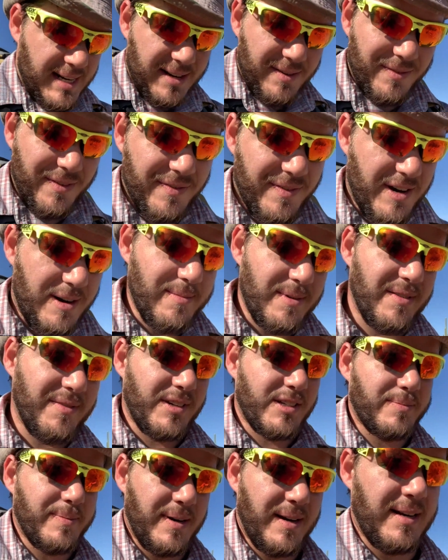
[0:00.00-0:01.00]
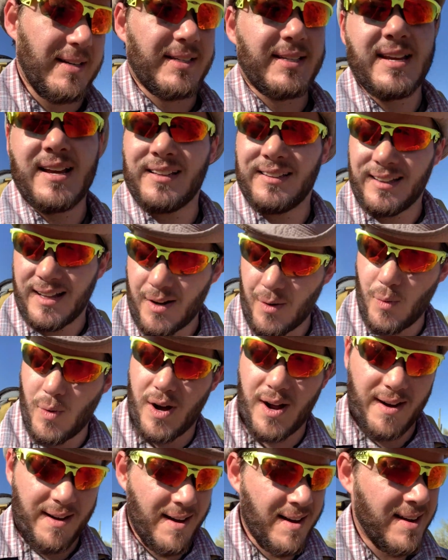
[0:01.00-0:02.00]
have a fair bit of experience, a lot of
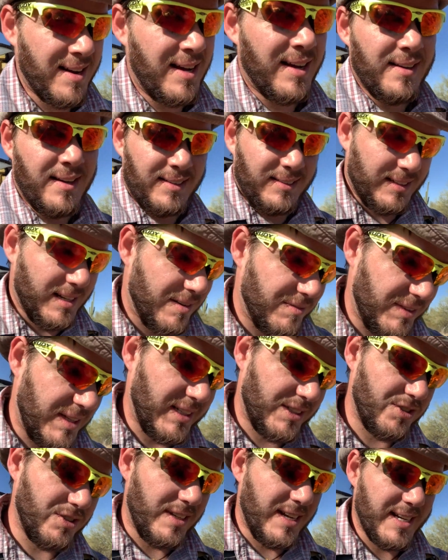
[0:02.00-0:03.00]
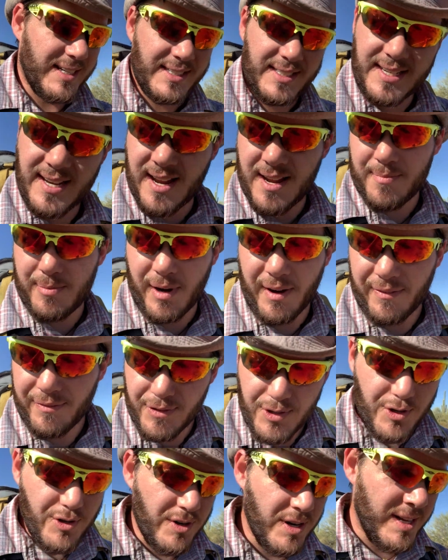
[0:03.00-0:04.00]
water, a lot of electrolytes, brought
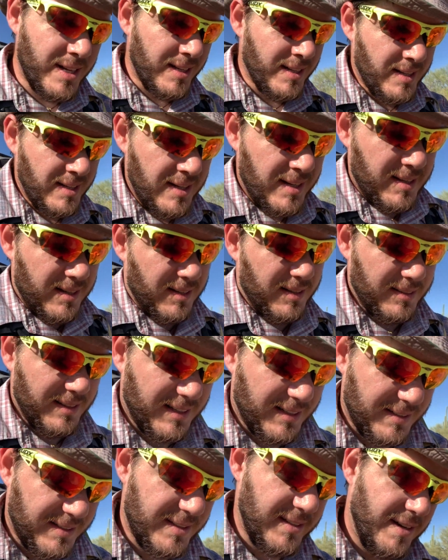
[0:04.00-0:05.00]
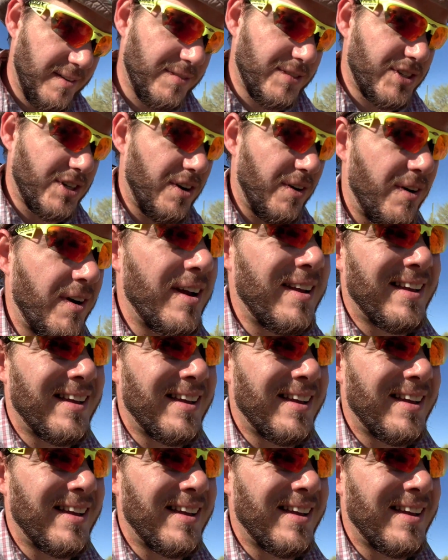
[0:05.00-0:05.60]
food, all that good stuff. So